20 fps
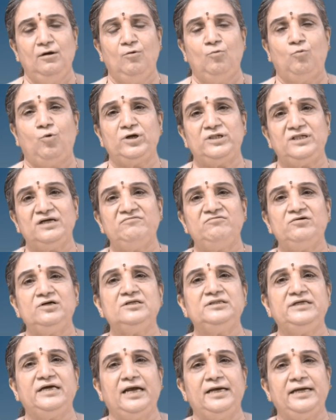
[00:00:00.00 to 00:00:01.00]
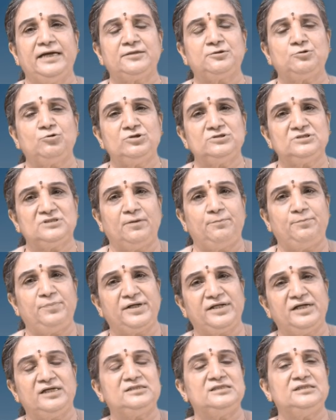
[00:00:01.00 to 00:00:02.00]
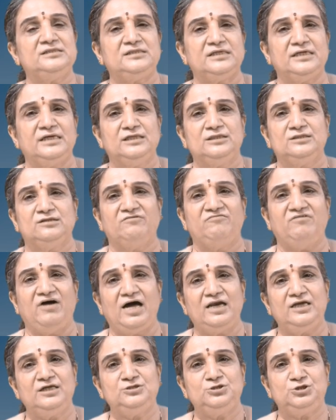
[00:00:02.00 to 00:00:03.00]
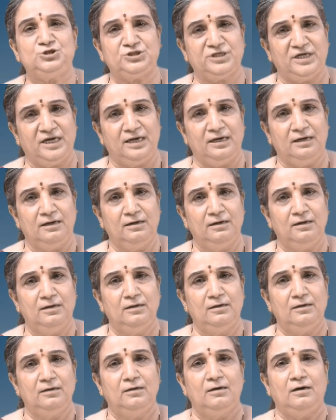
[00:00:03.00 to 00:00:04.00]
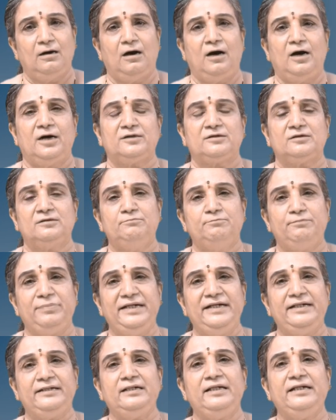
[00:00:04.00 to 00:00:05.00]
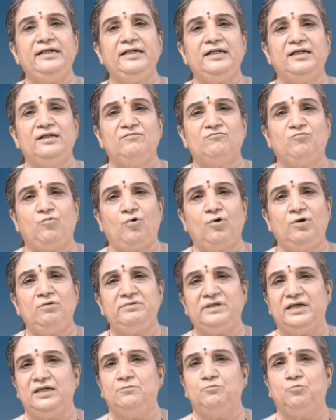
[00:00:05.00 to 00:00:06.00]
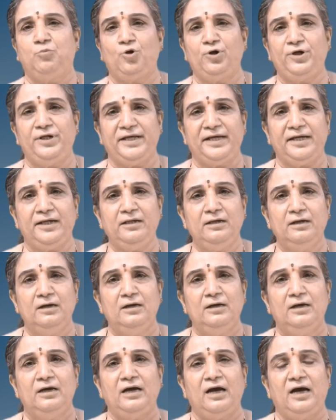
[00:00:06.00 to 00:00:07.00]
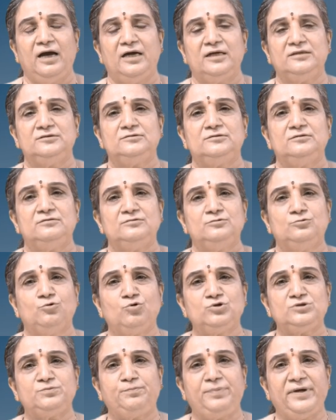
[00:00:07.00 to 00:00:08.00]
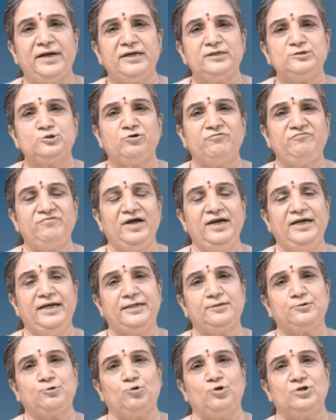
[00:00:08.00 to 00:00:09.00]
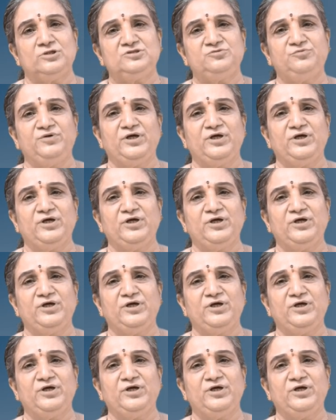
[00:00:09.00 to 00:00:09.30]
Whatever the electrons are present in the valence shell are completely involved in bonding, and those pairs of electrons